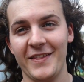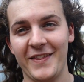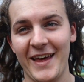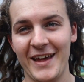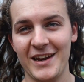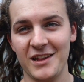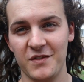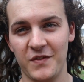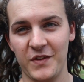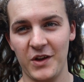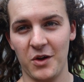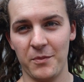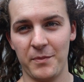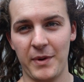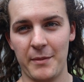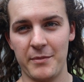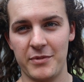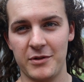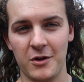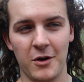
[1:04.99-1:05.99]
That is the old
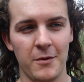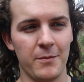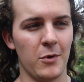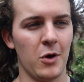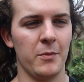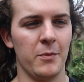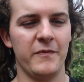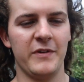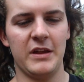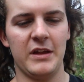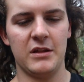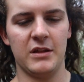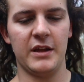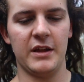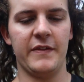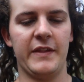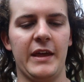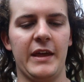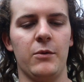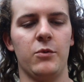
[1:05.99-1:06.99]
bump stop.
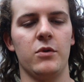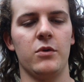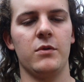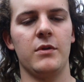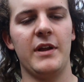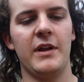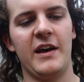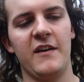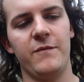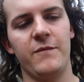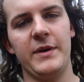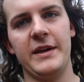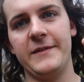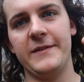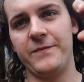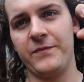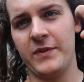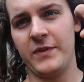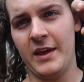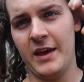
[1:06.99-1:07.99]
Obviously there would have
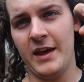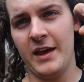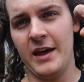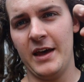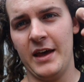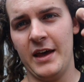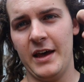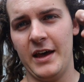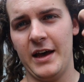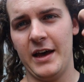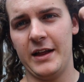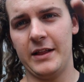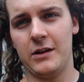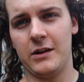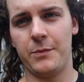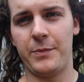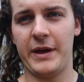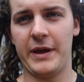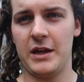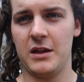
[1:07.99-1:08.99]
been a
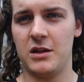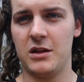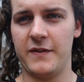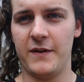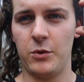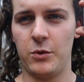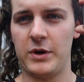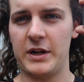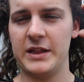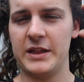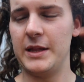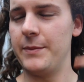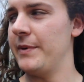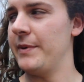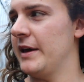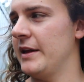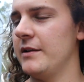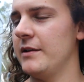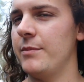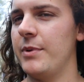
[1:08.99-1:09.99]
little piece that would
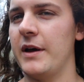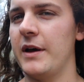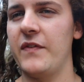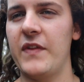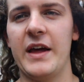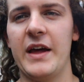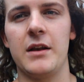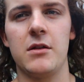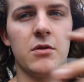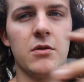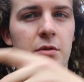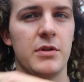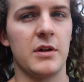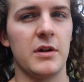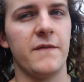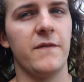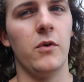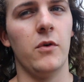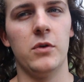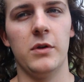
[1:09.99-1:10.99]
clip in, but that's
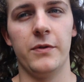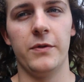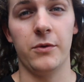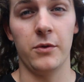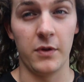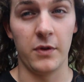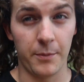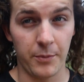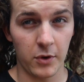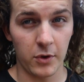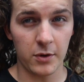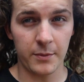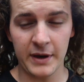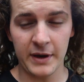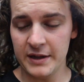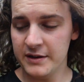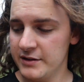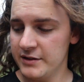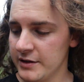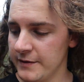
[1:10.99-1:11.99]
also fallen through the bottom
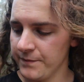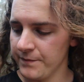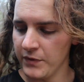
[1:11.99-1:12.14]
end.